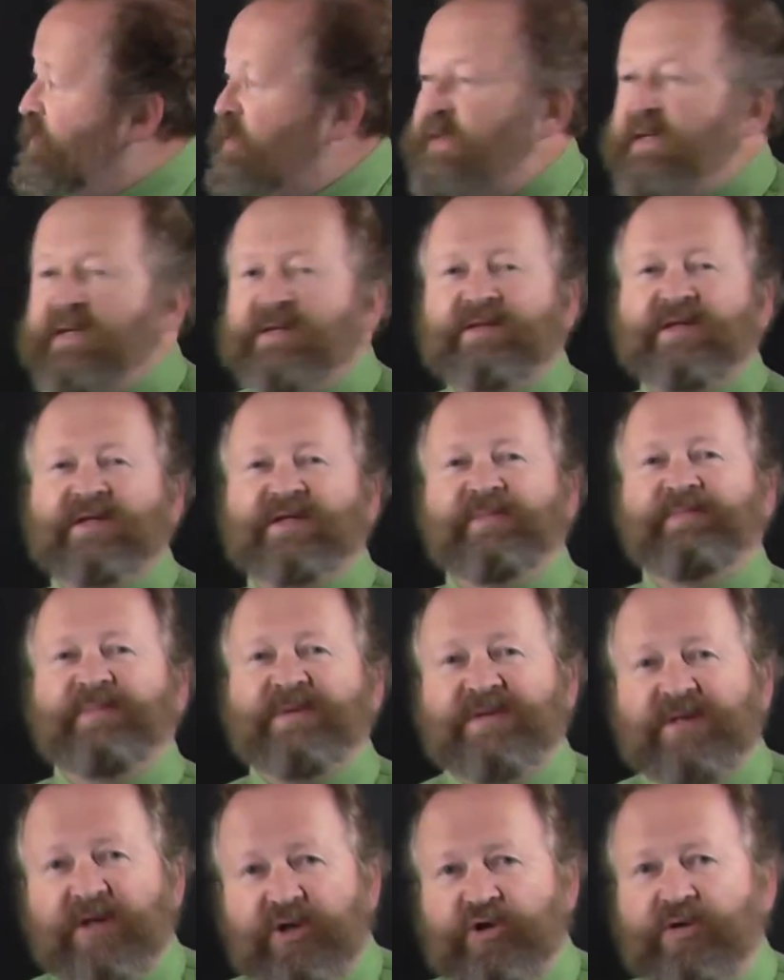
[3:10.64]
a list. It's a
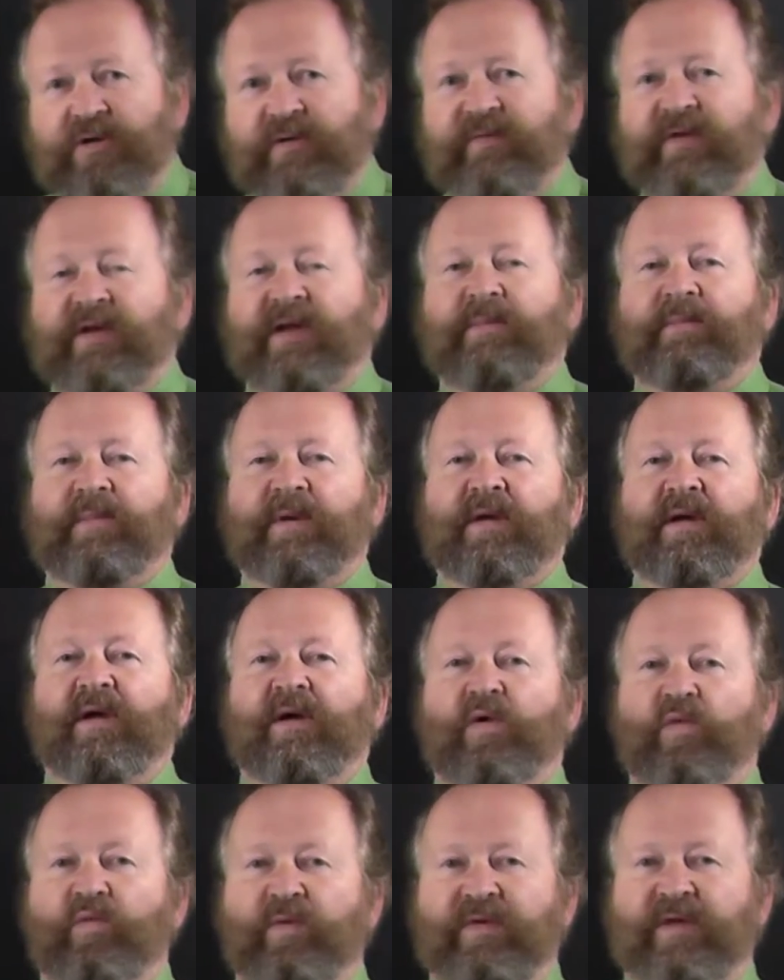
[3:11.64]
position of a number
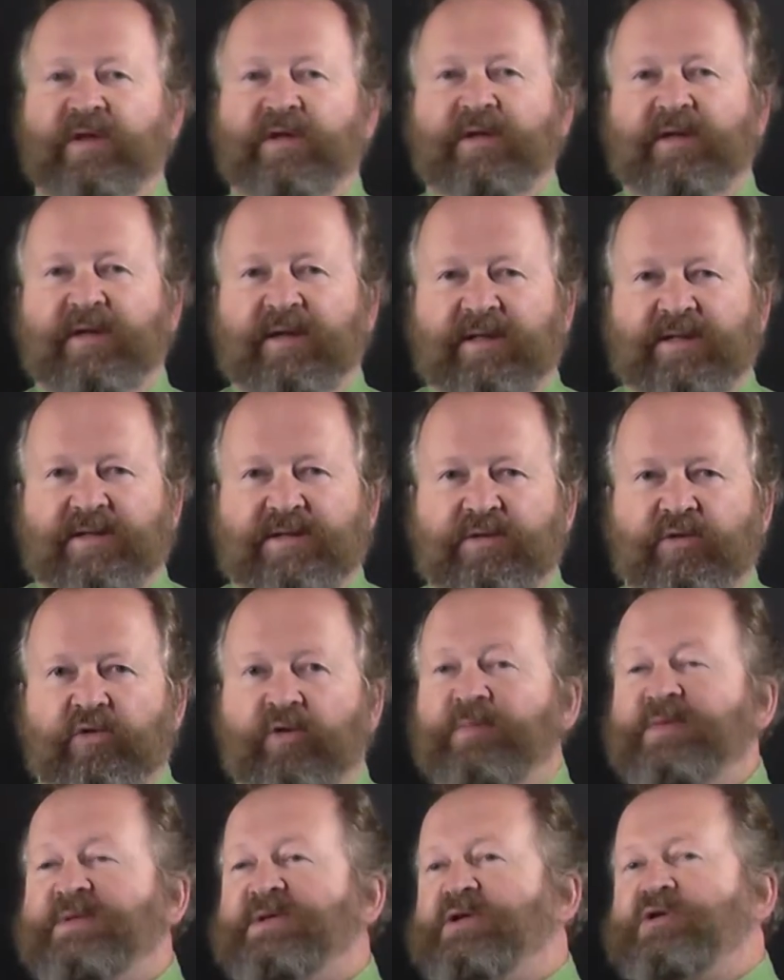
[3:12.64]
within a list, or
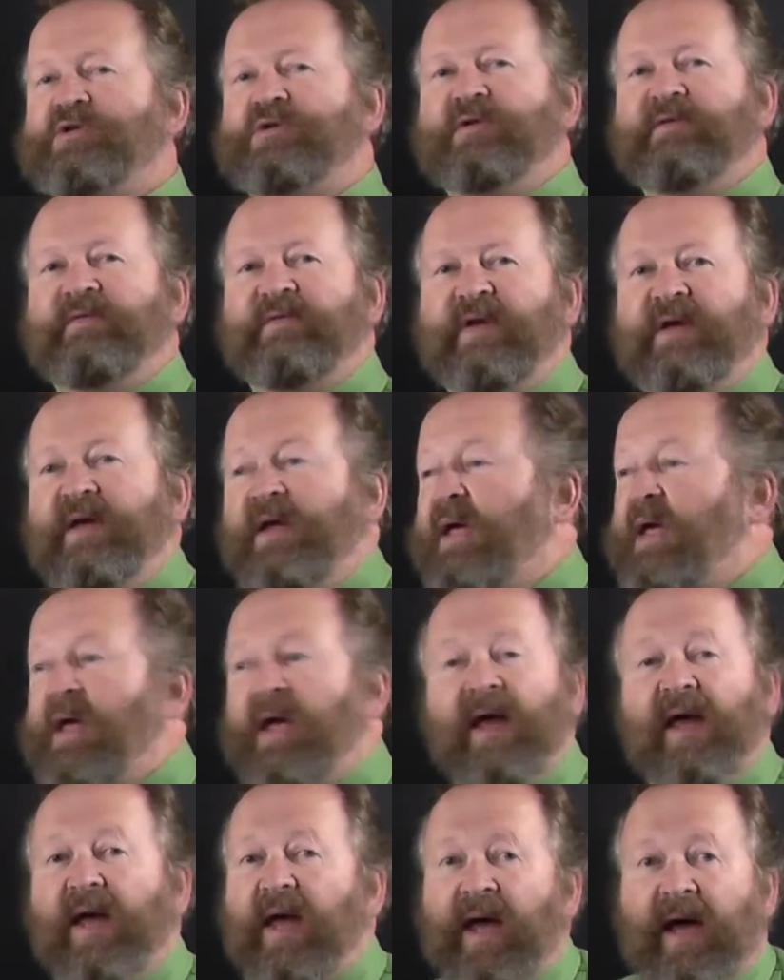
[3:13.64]
a position of
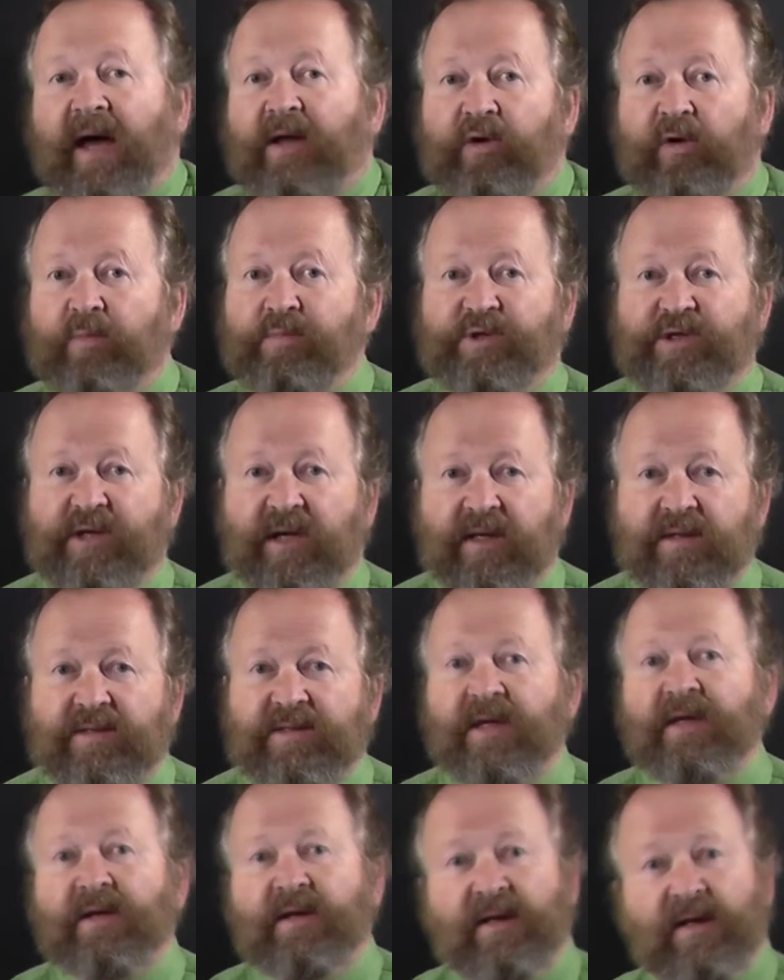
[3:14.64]
an object
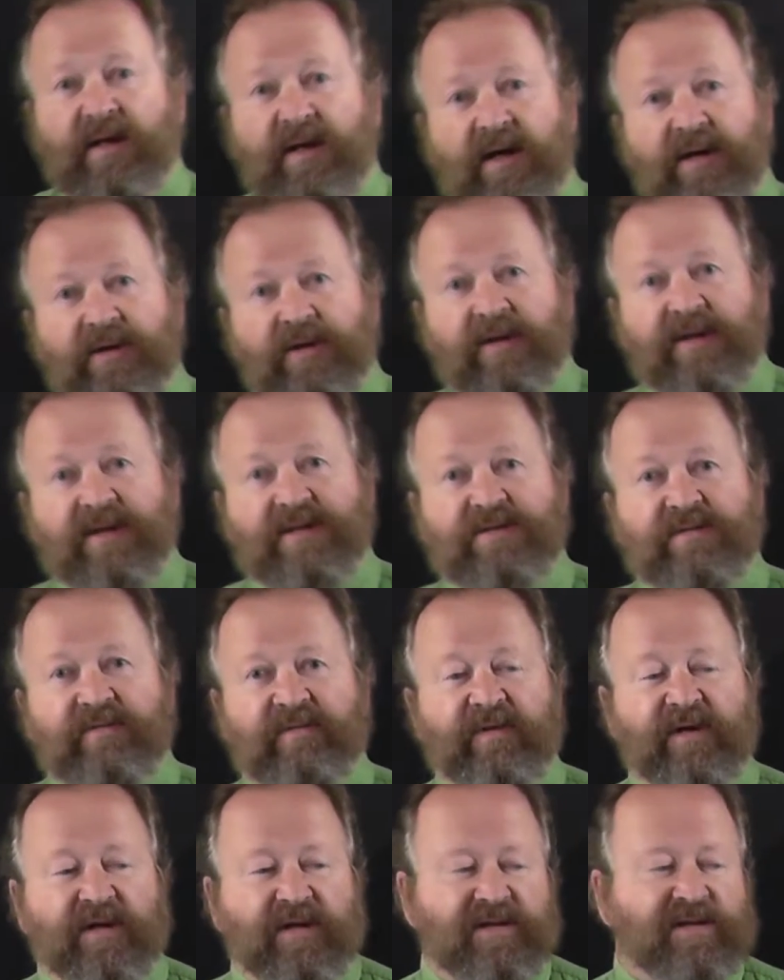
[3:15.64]
in a list of
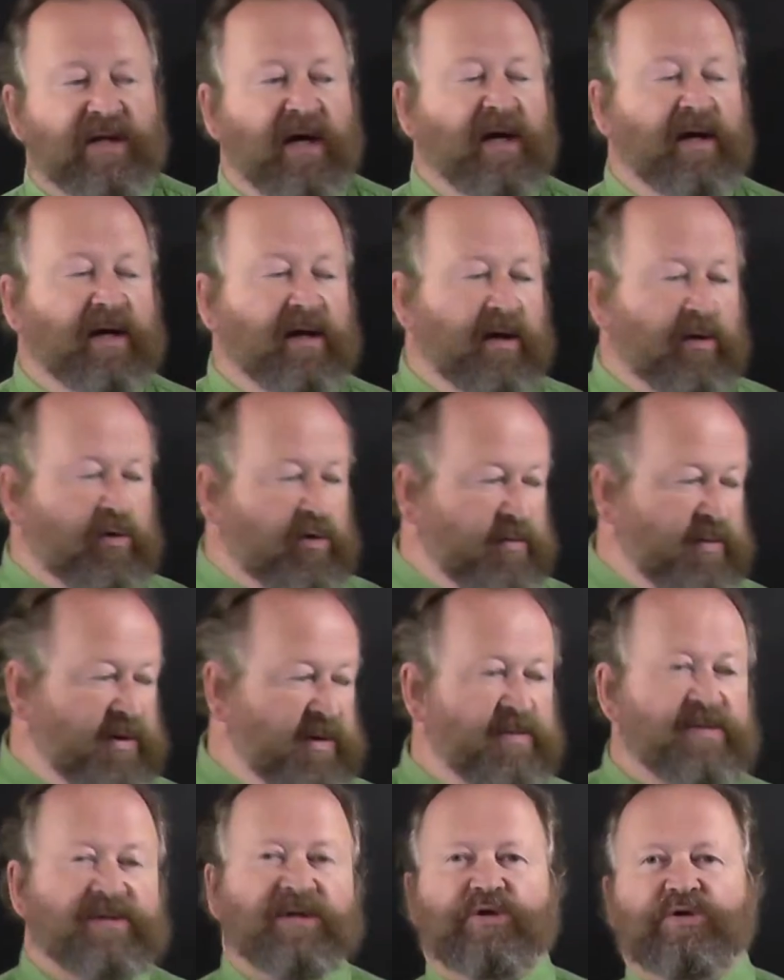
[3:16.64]
things. It could be a
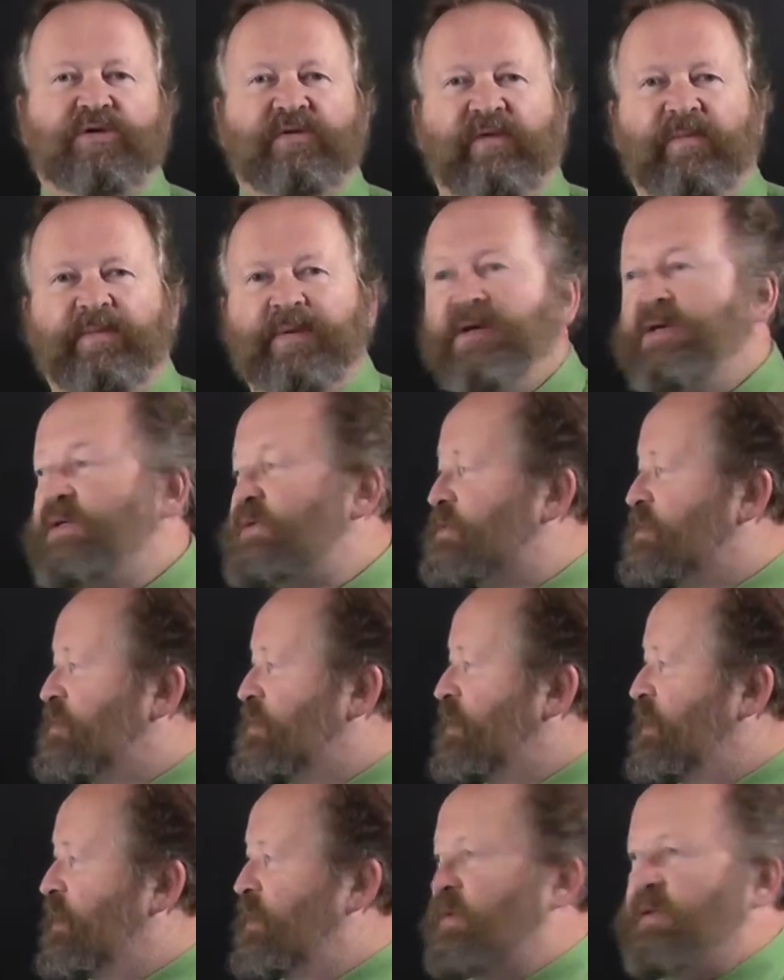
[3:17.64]
position of a
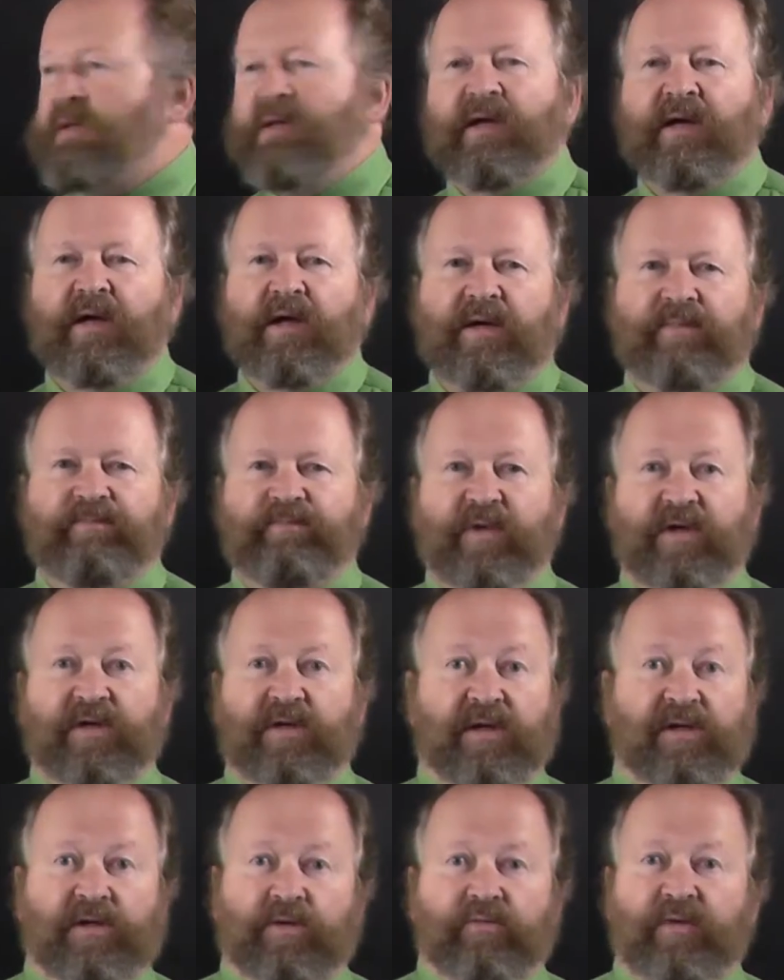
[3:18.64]
person in
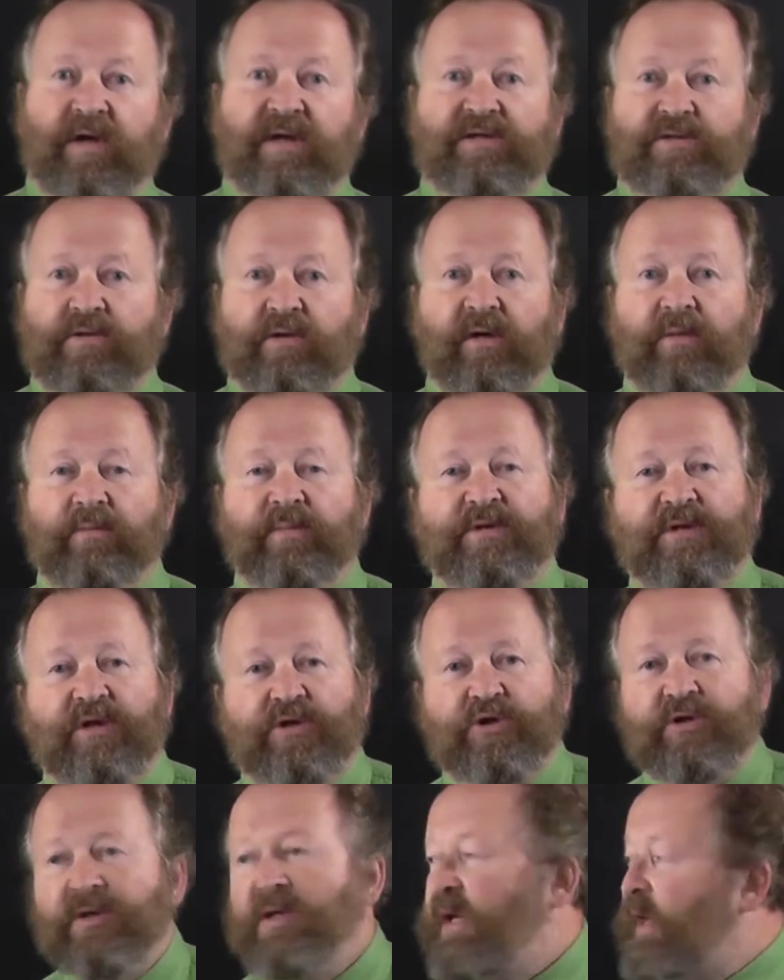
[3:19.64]
a race or a
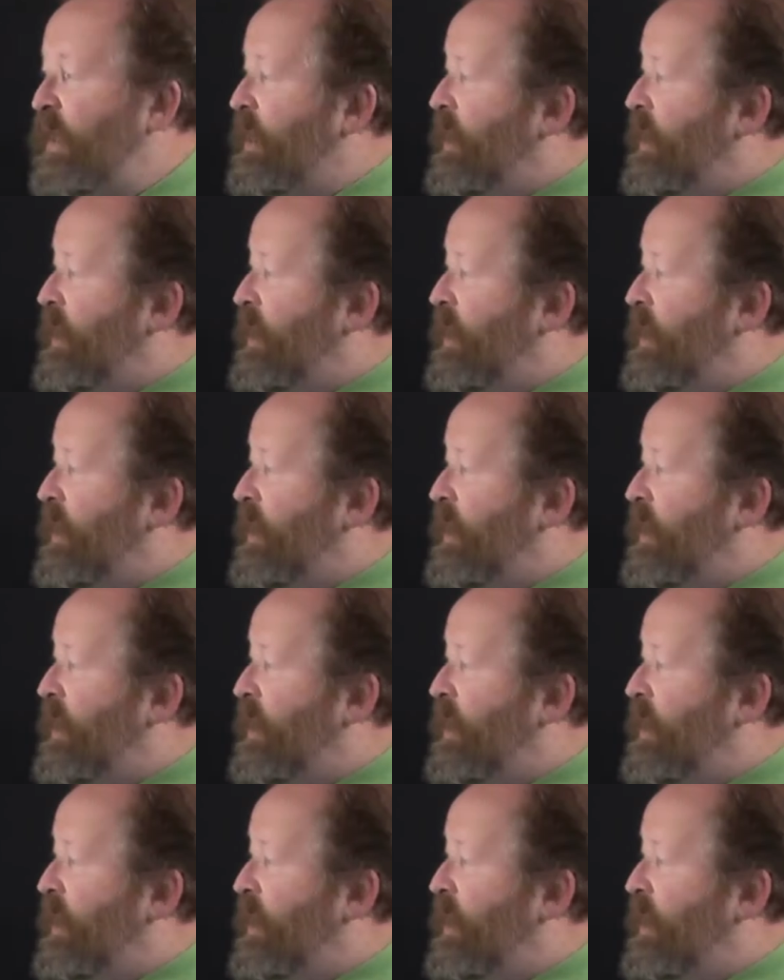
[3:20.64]
competition,